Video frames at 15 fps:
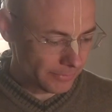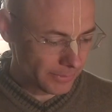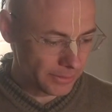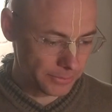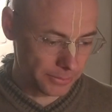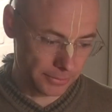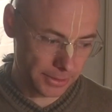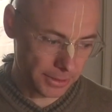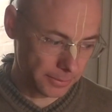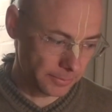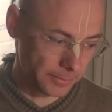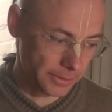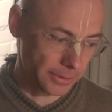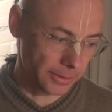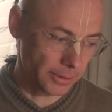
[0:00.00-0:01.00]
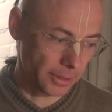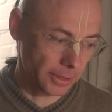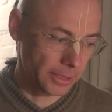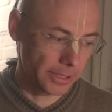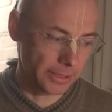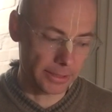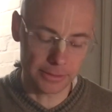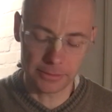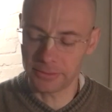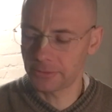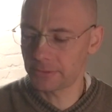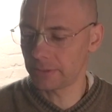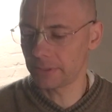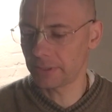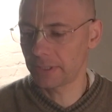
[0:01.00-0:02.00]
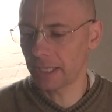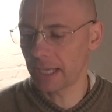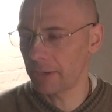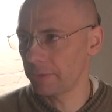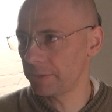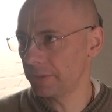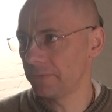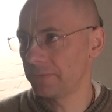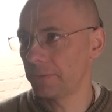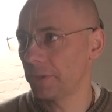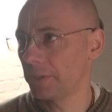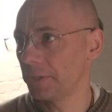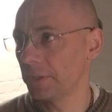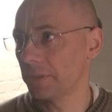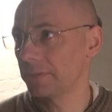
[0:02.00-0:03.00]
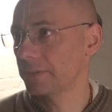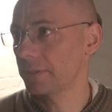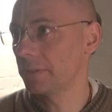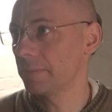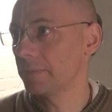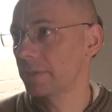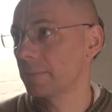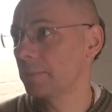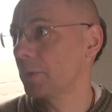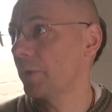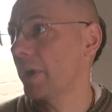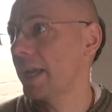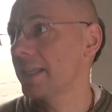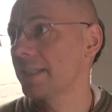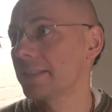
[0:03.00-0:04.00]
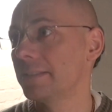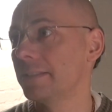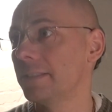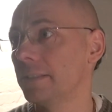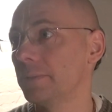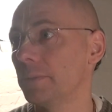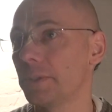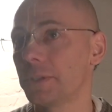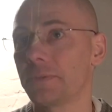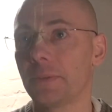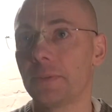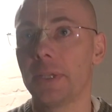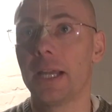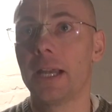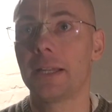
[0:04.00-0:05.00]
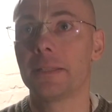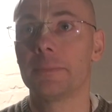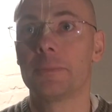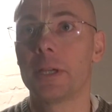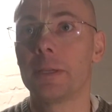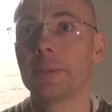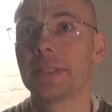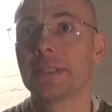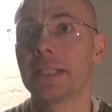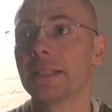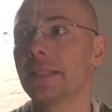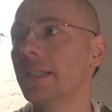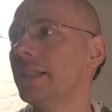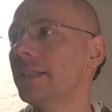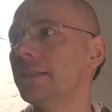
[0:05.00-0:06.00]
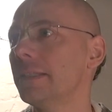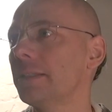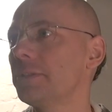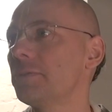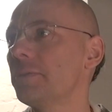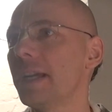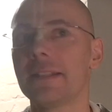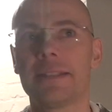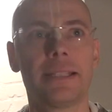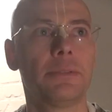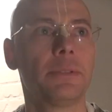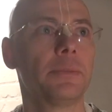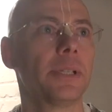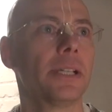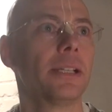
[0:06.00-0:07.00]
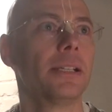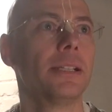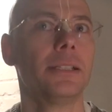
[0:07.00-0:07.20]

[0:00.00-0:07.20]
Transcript: So just with the donkey, there's the carrot in front of some grass, and then it works very hard. And Prabhupada says there's grass everywhere.